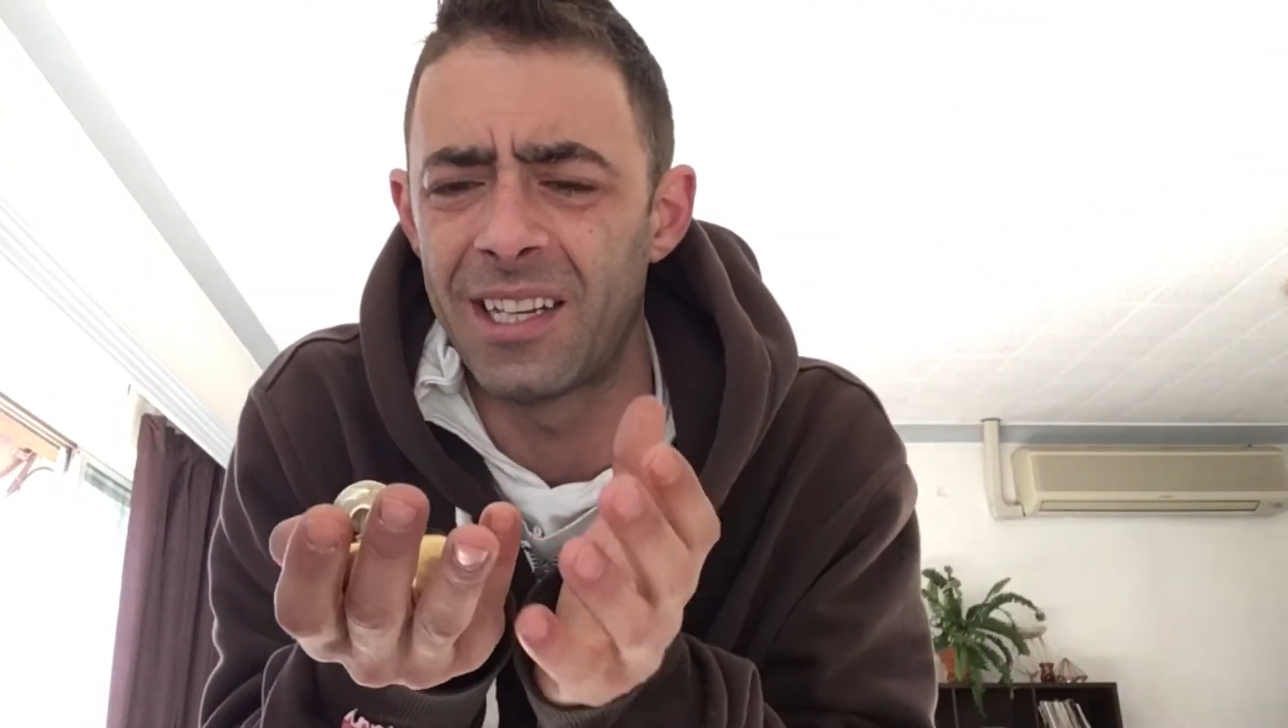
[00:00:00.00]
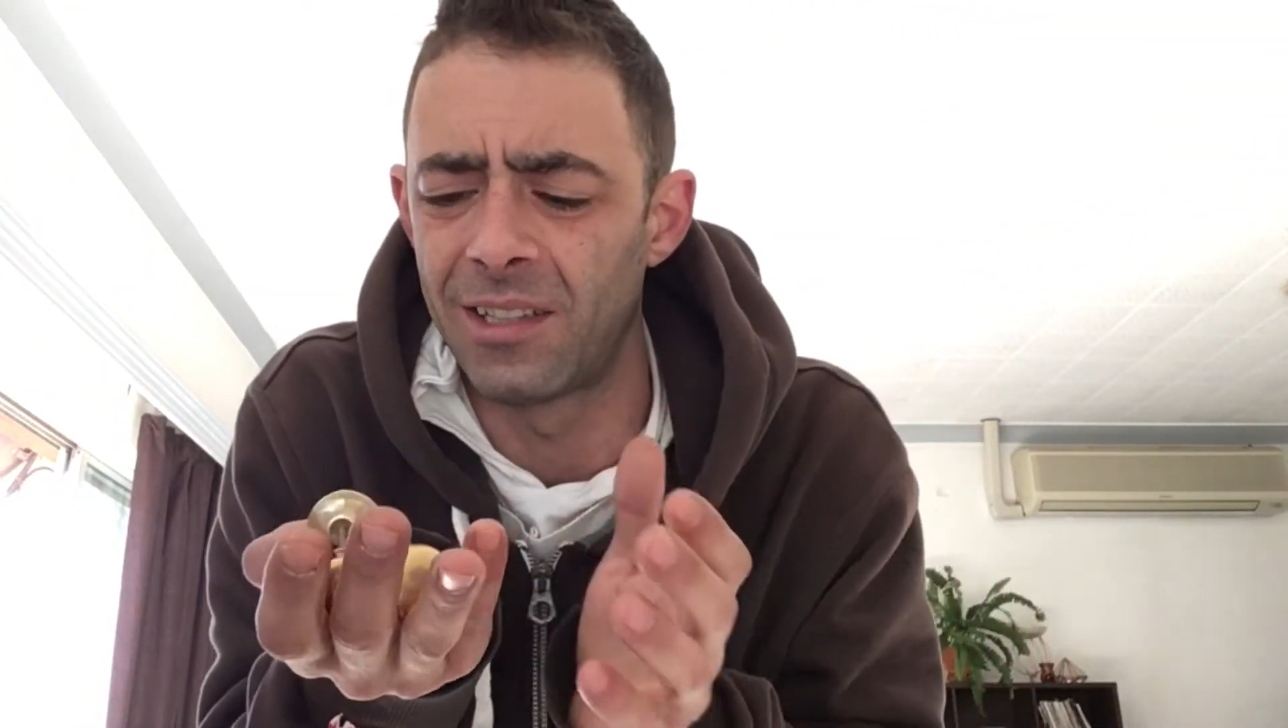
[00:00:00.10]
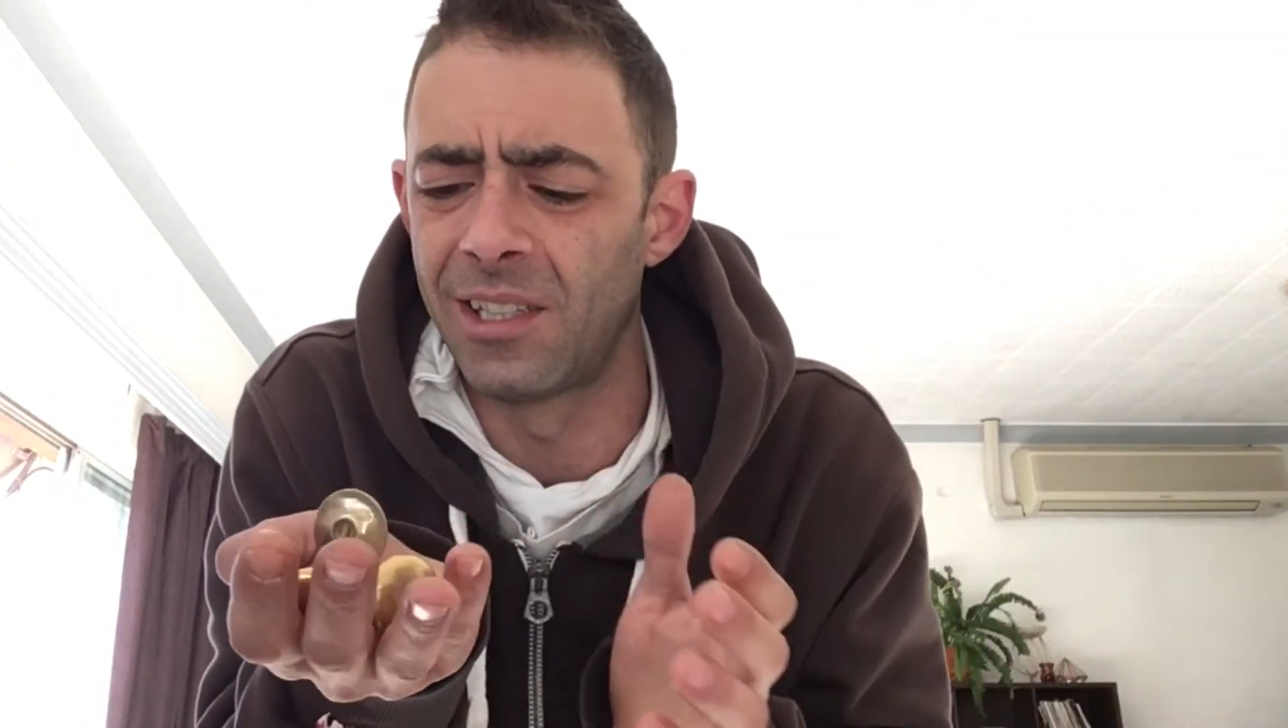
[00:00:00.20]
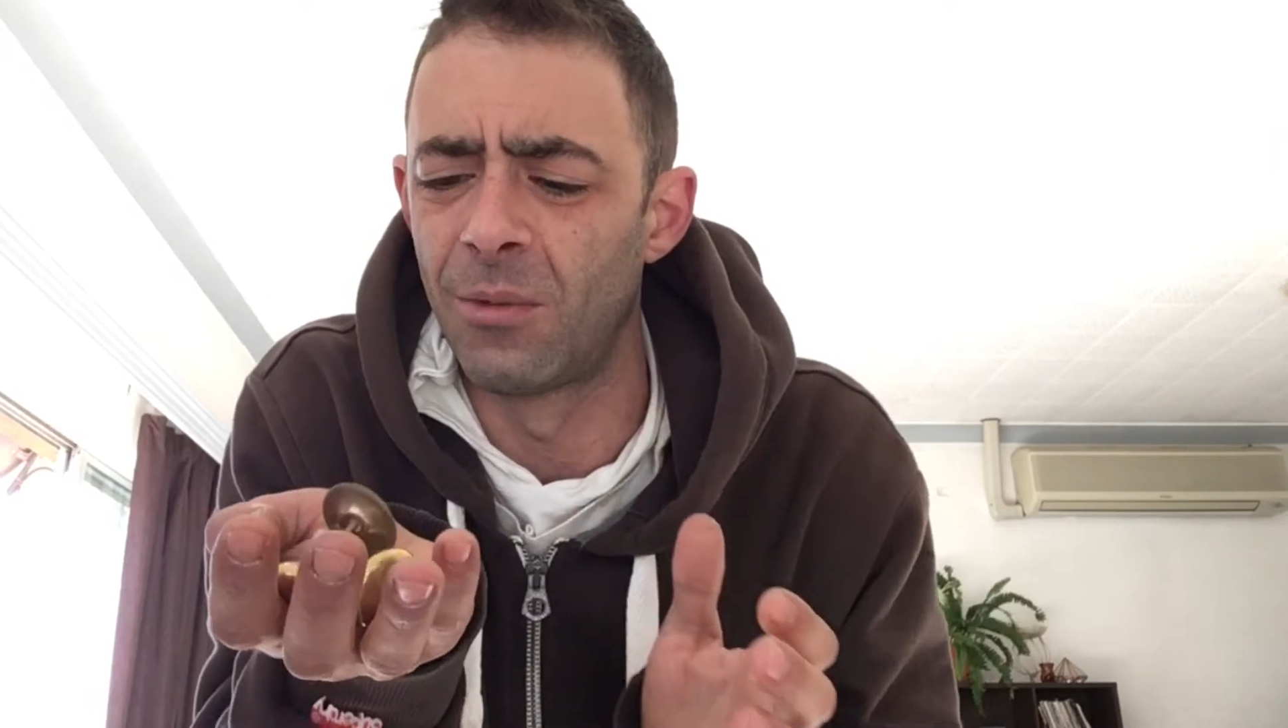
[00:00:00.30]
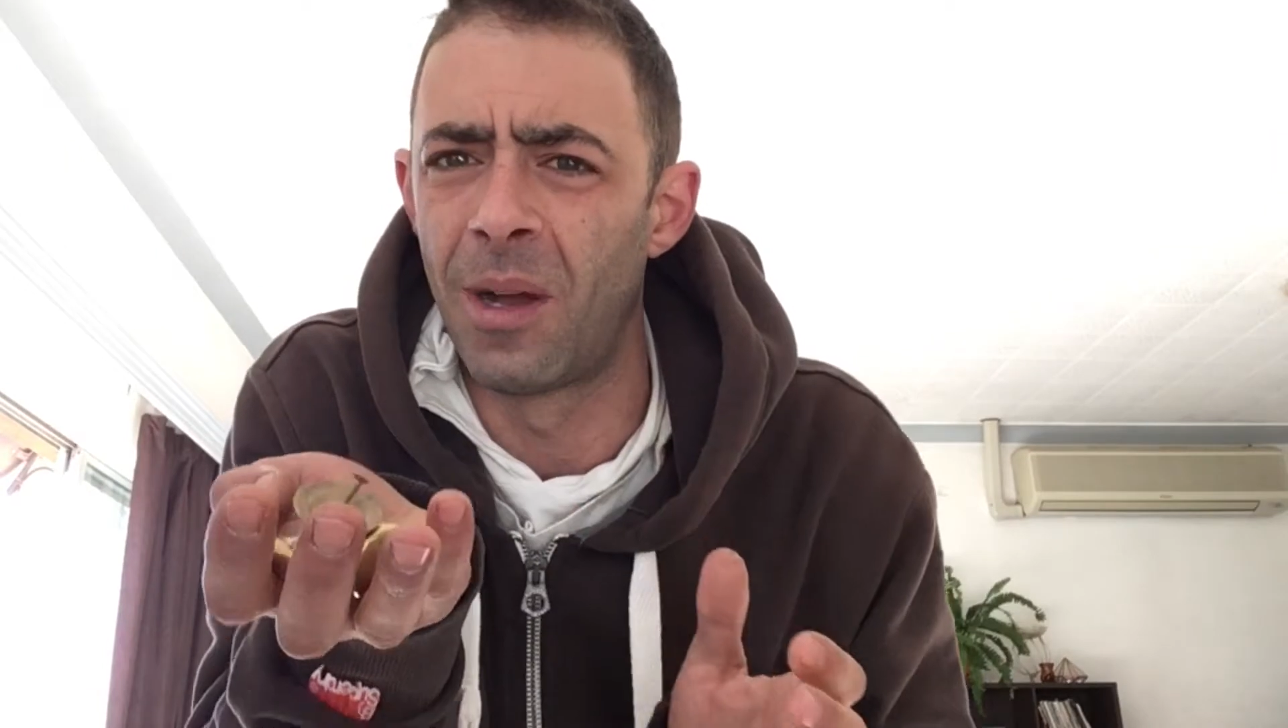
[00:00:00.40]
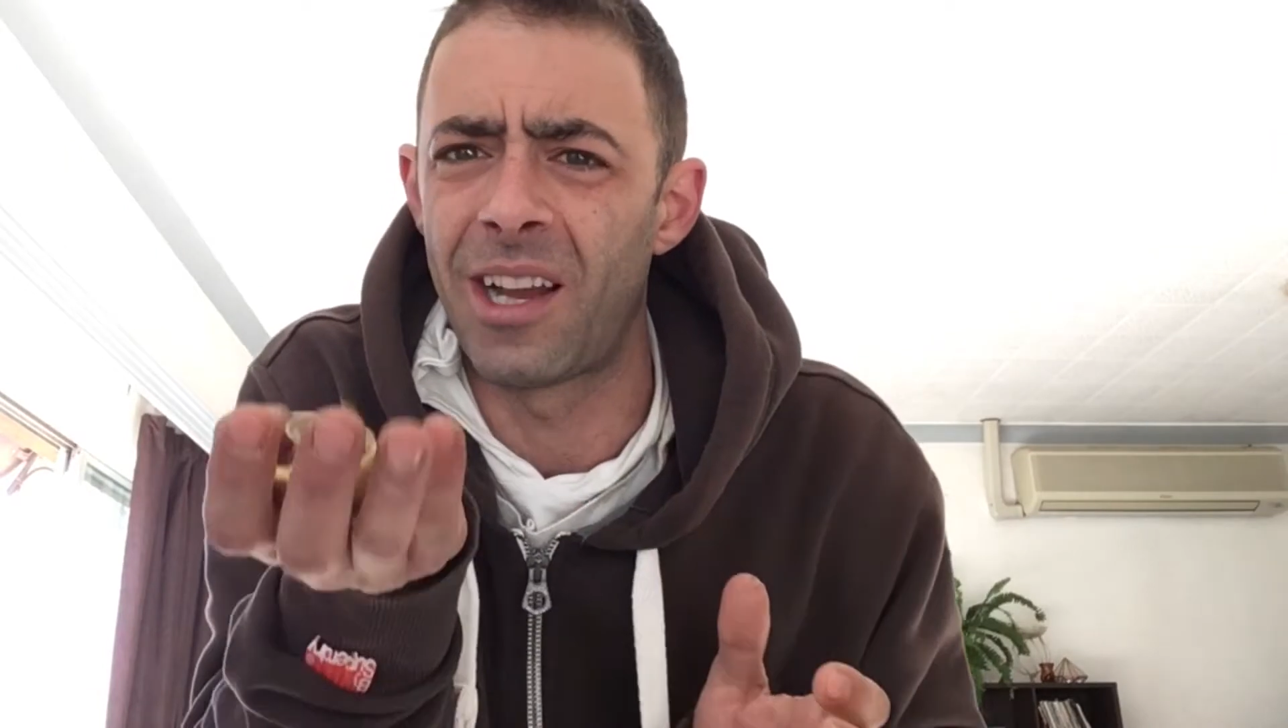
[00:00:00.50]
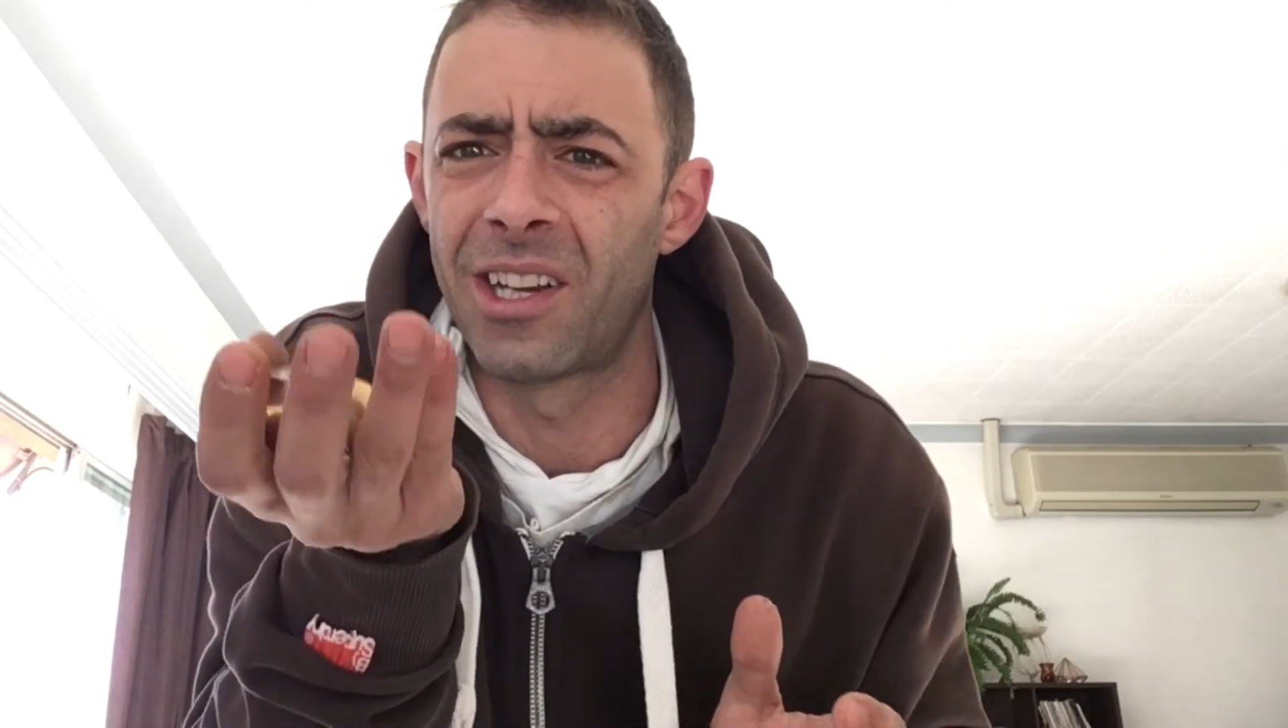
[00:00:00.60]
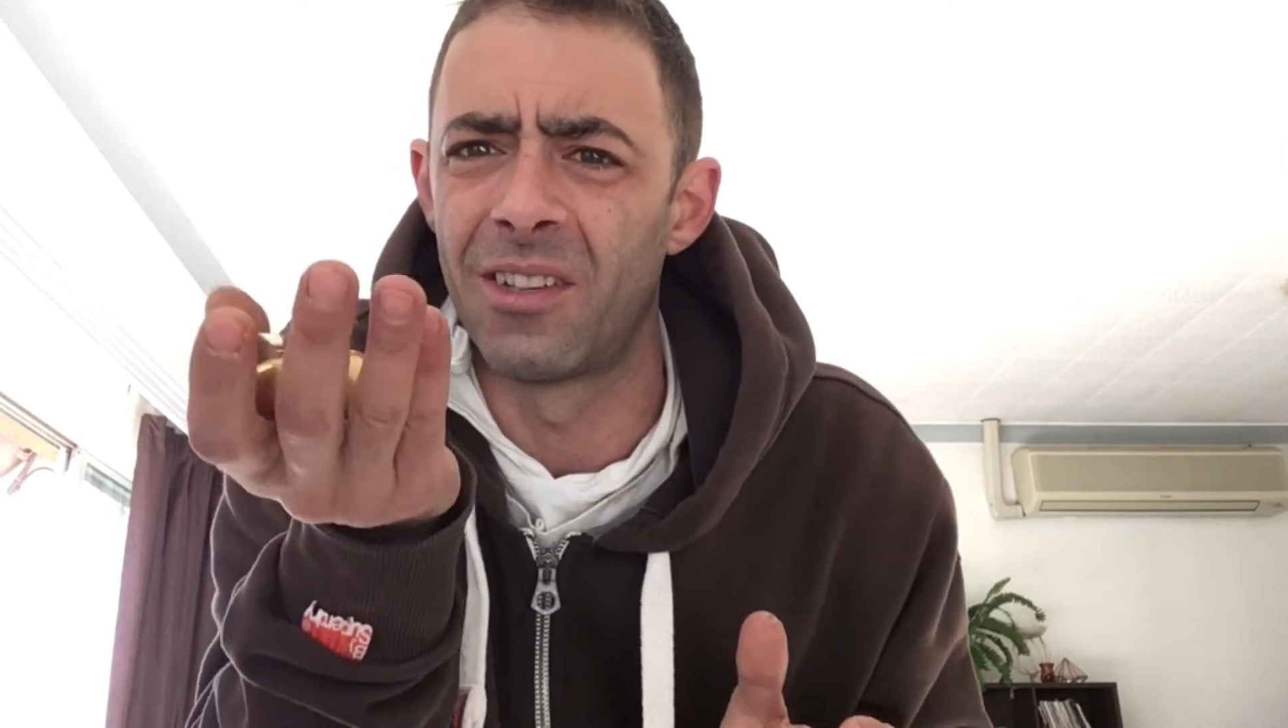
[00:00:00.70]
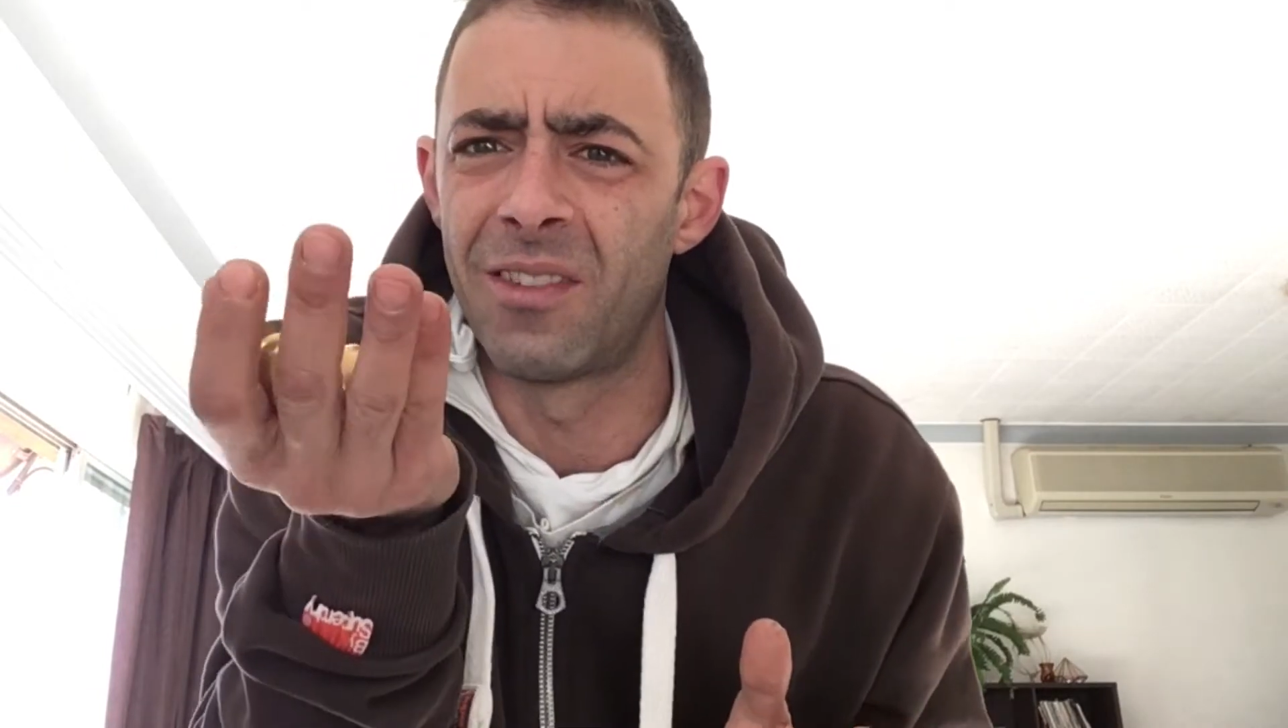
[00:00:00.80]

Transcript: little bucket